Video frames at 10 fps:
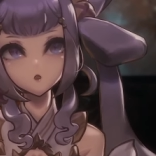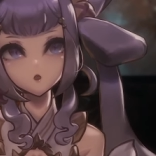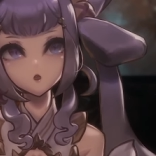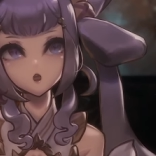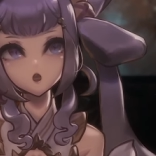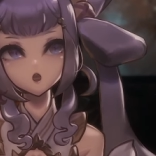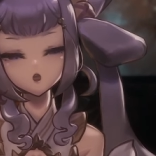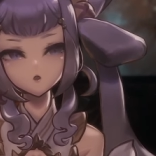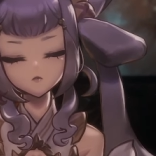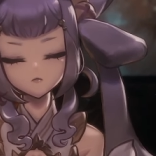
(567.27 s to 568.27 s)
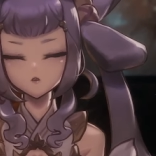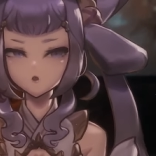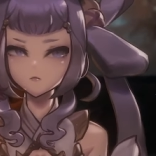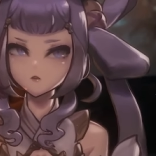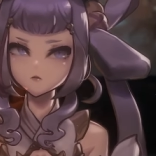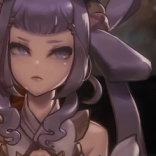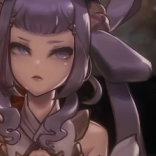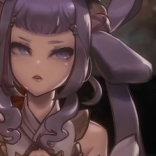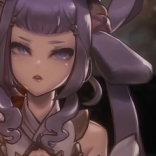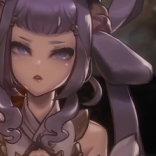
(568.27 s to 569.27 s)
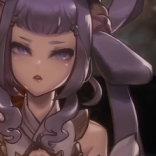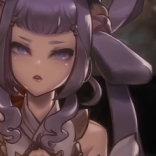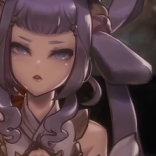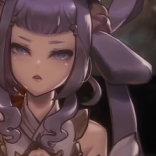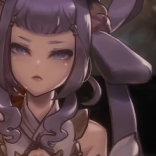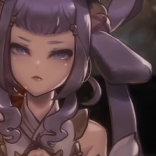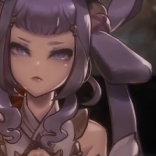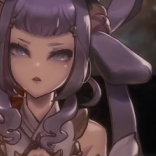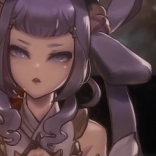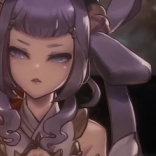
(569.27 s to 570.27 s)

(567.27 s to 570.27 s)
How am I feeling lonely?